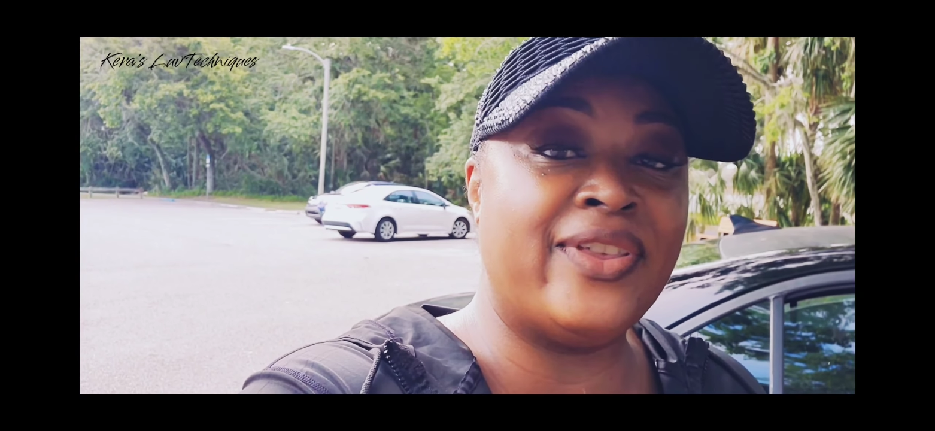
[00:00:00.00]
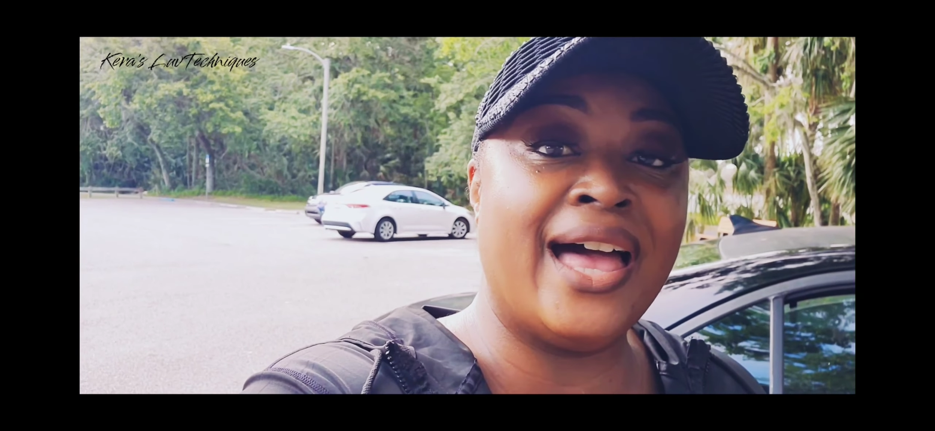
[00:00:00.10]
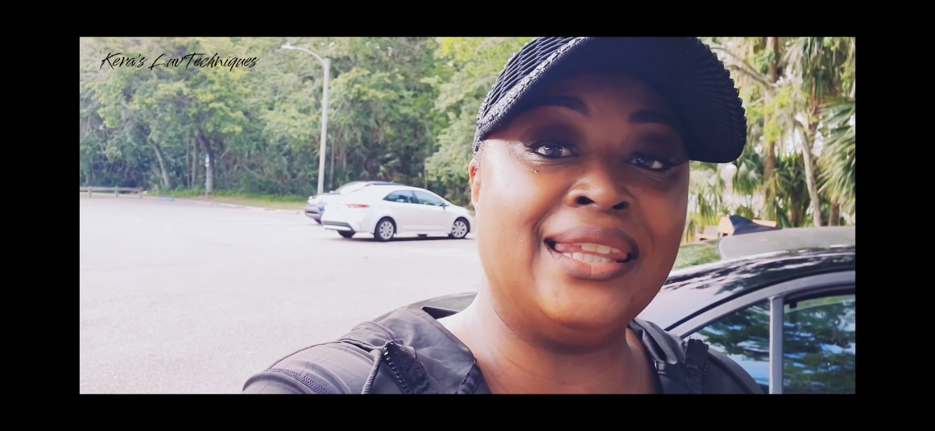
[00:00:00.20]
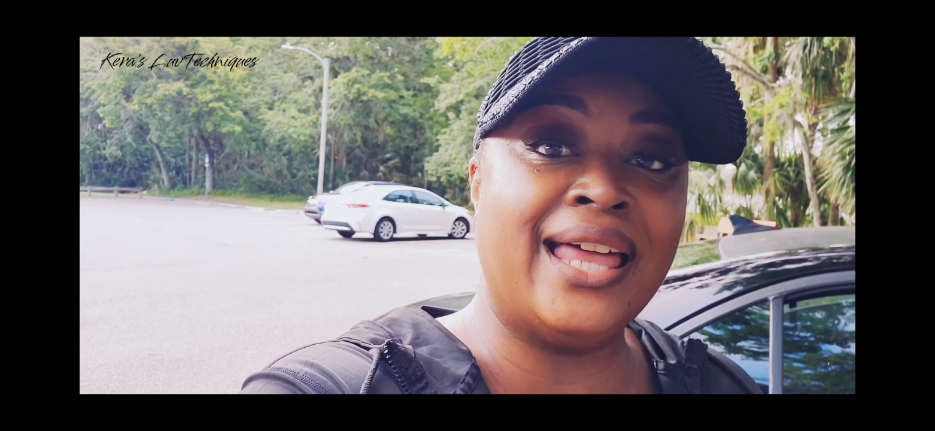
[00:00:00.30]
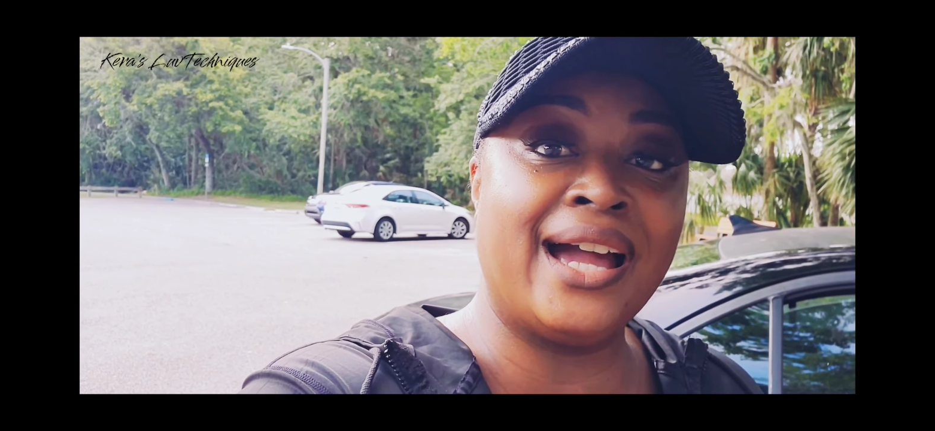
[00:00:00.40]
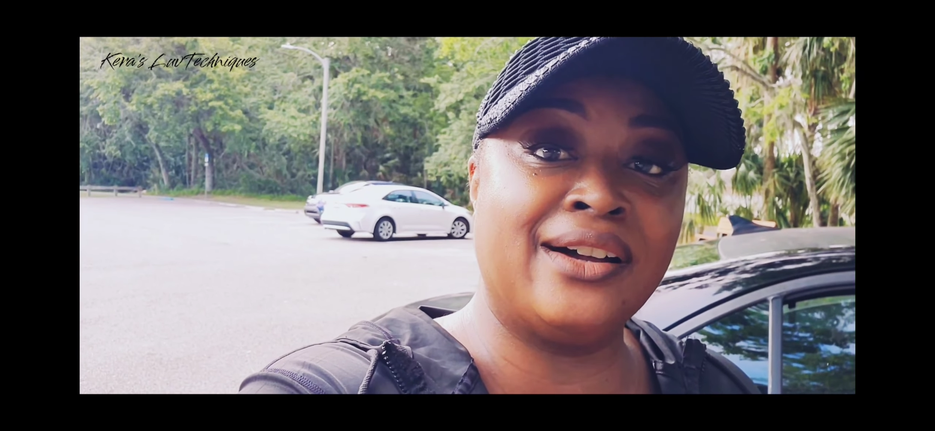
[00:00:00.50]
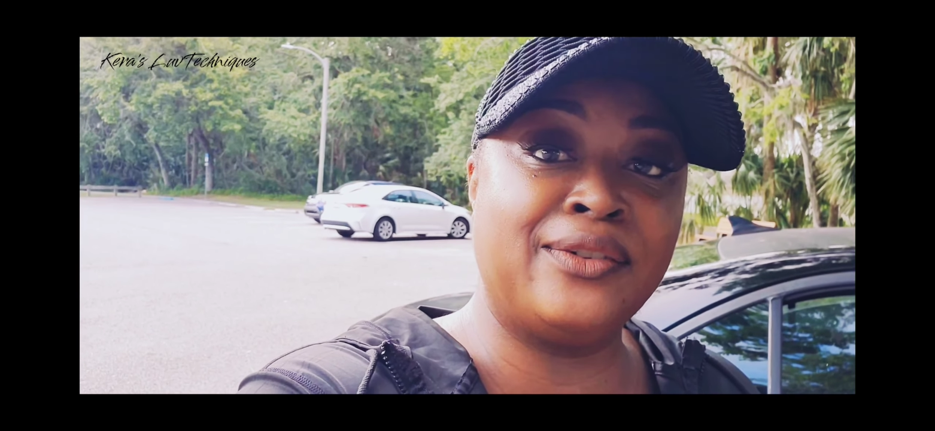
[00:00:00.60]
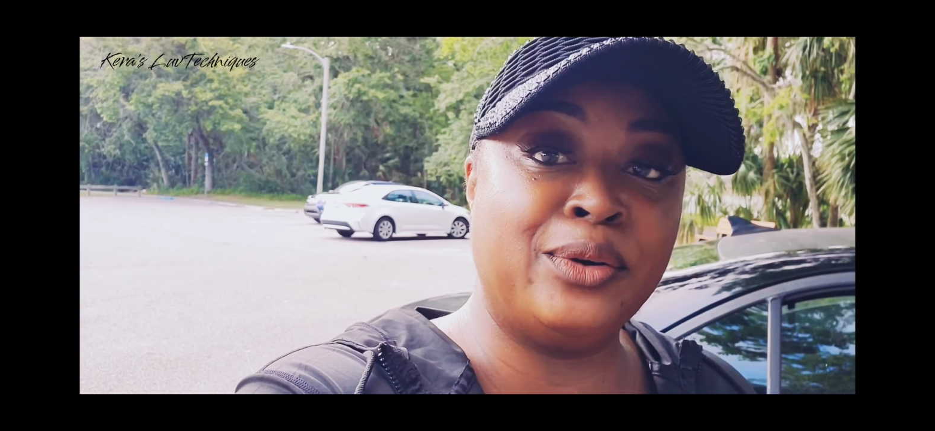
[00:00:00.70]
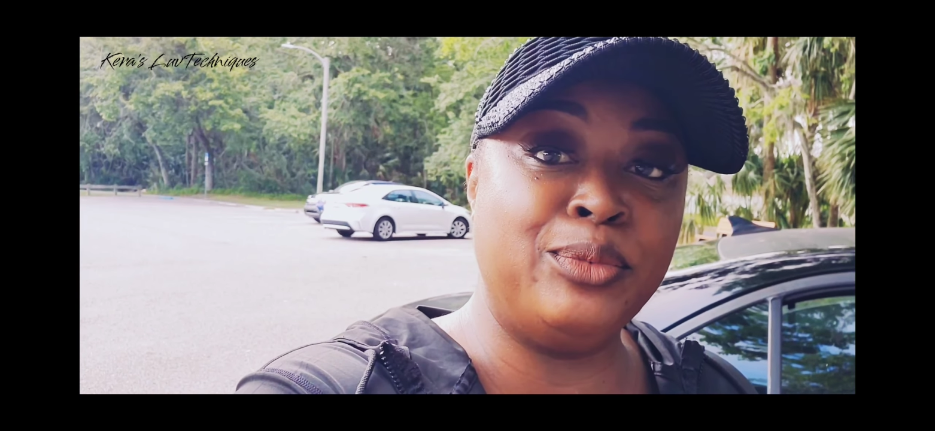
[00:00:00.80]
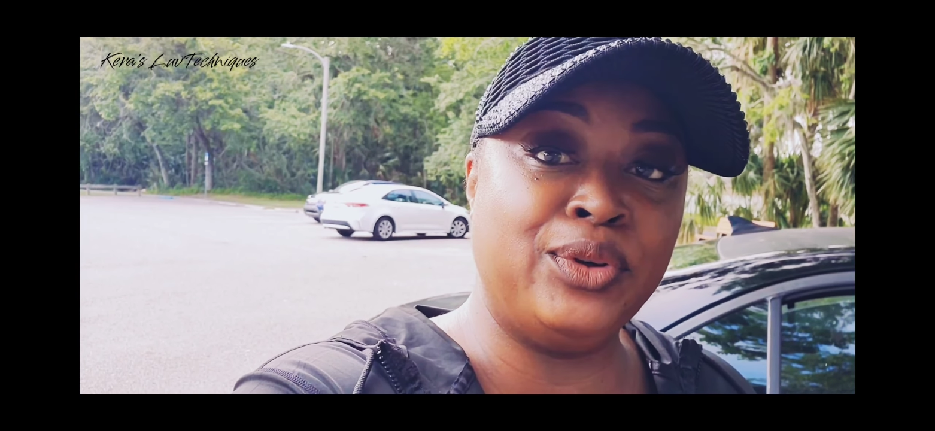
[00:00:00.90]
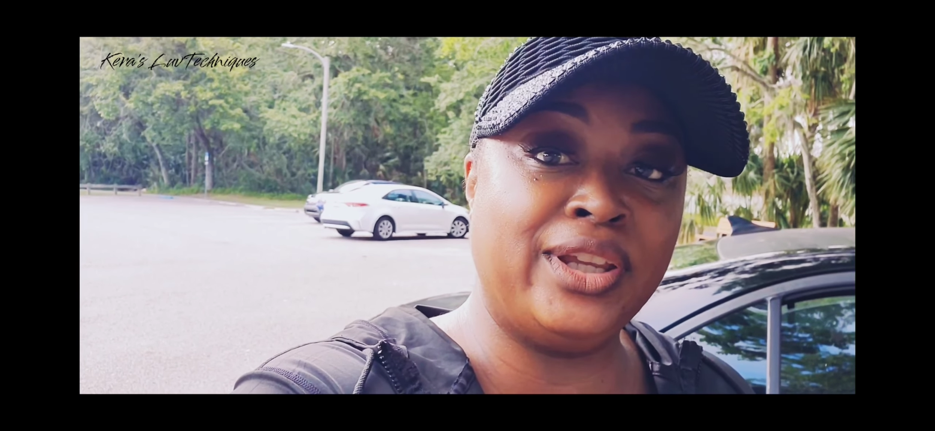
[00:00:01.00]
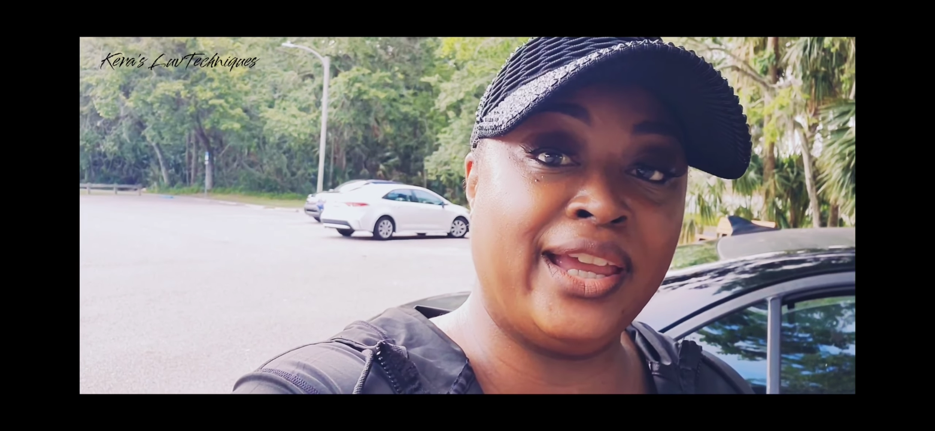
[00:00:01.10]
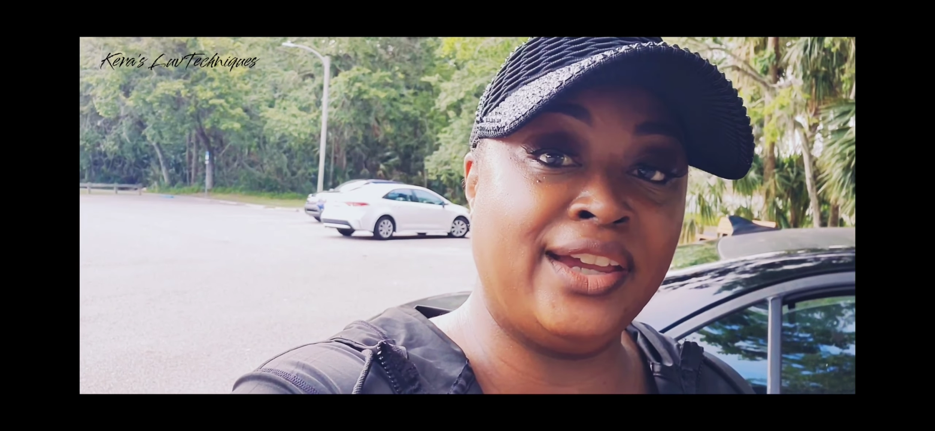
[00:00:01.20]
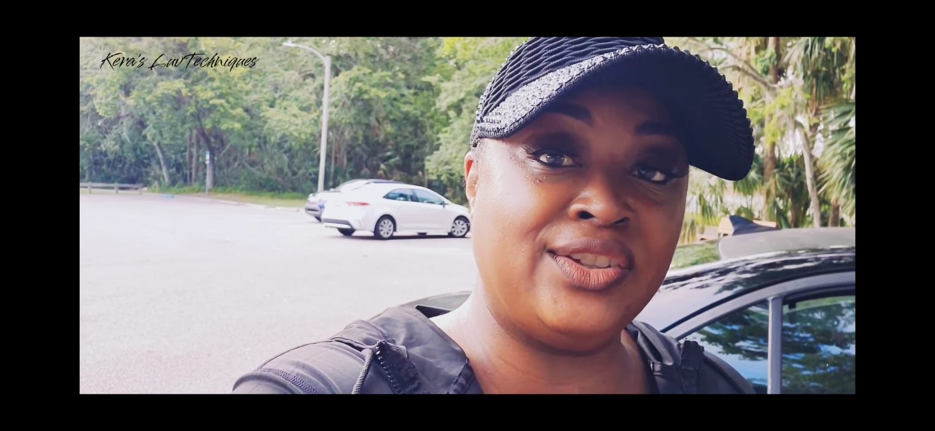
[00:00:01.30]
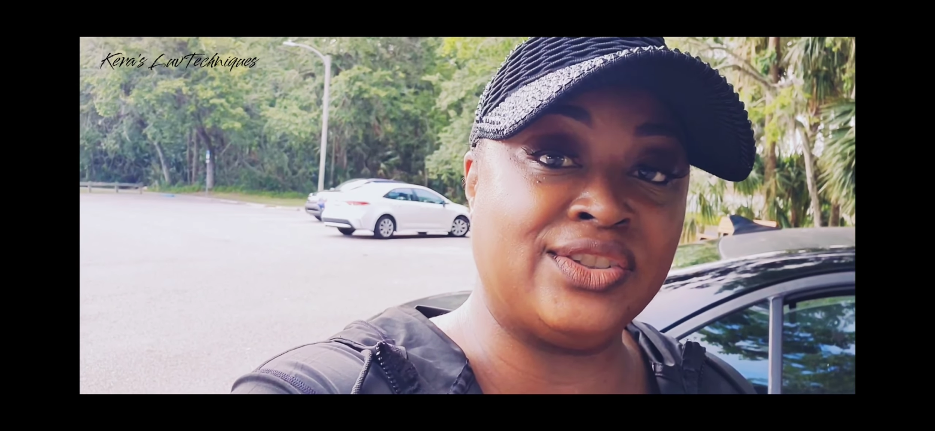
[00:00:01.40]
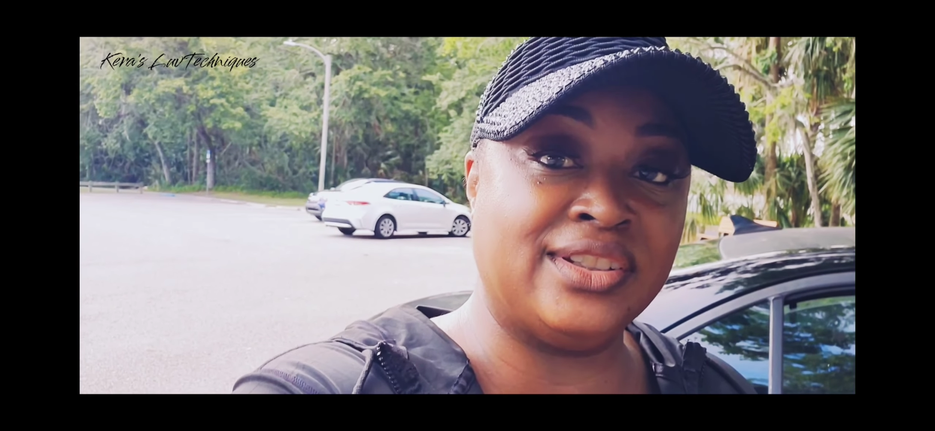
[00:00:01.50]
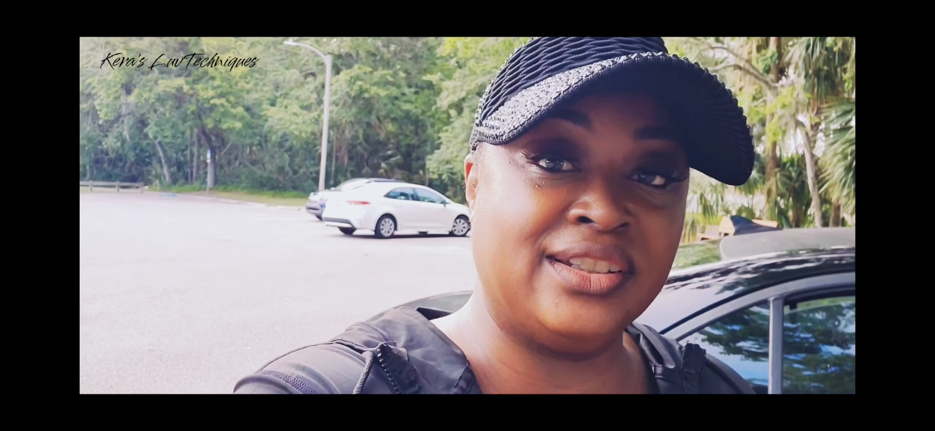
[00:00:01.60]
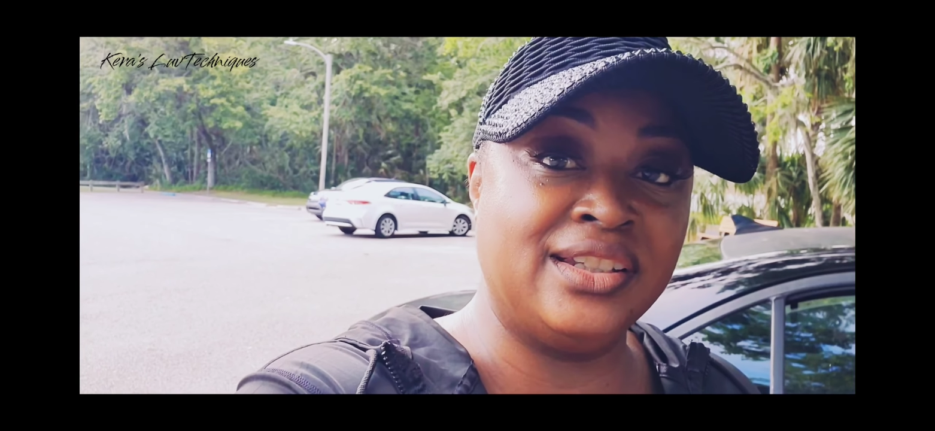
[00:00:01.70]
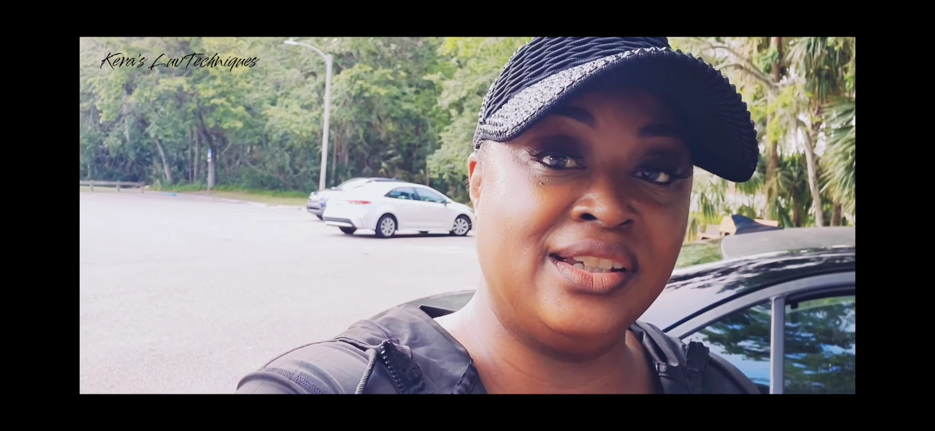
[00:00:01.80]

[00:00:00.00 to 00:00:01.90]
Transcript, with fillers: that lack of communication.